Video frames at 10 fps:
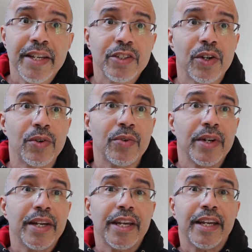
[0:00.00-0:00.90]
So
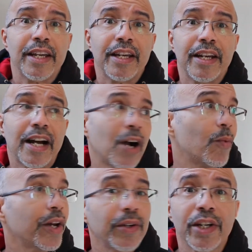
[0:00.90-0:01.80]
I
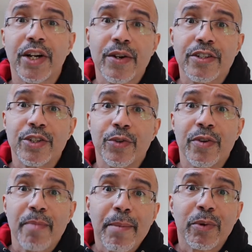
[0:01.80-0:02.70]
want to encourage you to
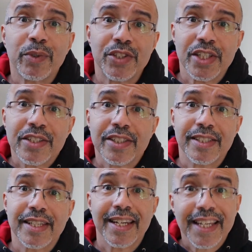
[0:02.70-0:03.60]
remember what Jesus
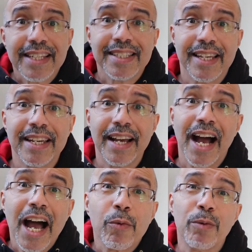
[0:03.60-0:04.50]
said. He said,
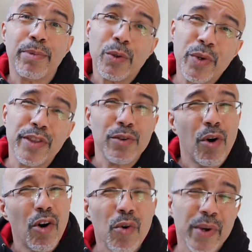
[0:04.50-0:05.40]
I will be with you
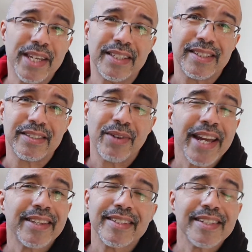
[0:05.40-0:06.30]
always,
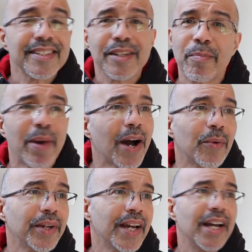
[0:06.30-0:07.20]
right? This isn't
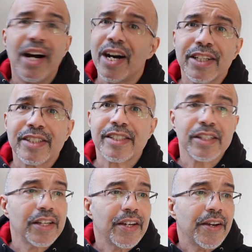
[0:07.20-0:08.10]
about us,
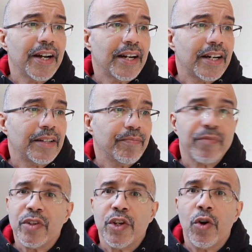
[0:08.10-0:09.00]

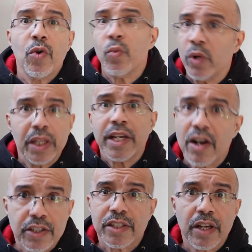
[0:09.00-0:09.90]
willing
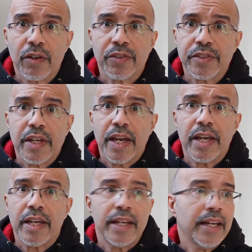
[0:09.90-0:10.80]
ourselves
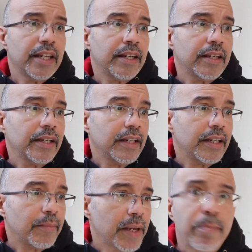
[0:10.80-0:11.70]
and
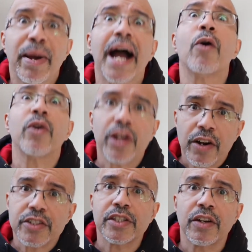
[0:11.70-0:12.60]
empowering
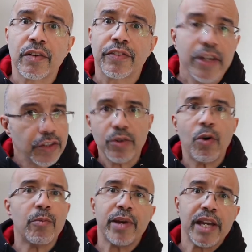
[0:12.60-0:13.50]
ourselves to
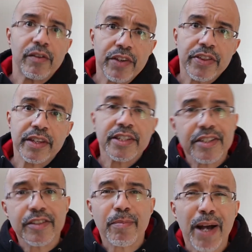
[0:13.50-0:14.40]
obey everything.
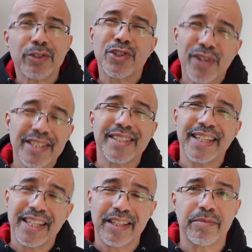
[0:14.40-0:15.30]
This is about
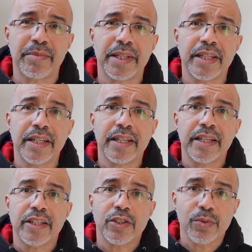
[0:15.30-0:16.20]
trusting him
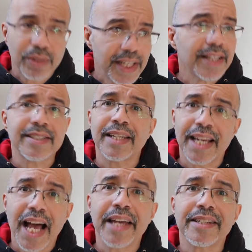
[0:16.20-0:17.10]
to lead us and
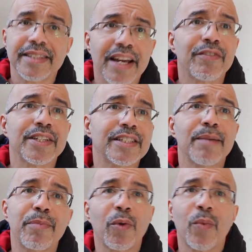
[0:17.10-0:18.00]
guide us every
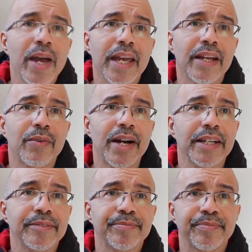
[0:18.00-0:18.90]
step of the way,
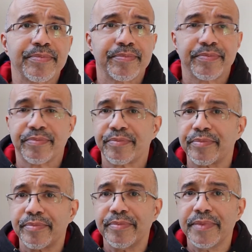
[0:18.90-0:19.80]
right?
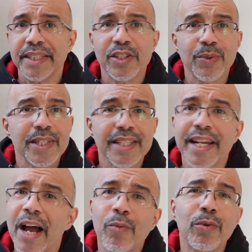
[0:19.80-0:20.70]
So he said,
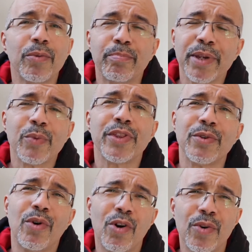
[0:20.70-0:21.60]
I will be with
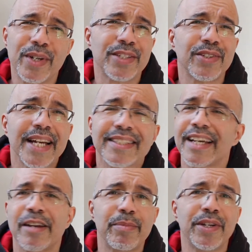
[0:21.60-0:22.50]
you always. So that's
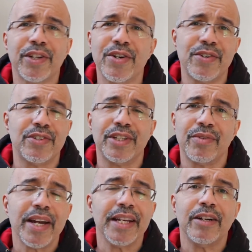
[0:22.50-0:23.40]
got to be encouraging,
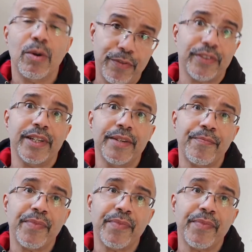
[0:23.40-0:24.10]
right? Hopefully.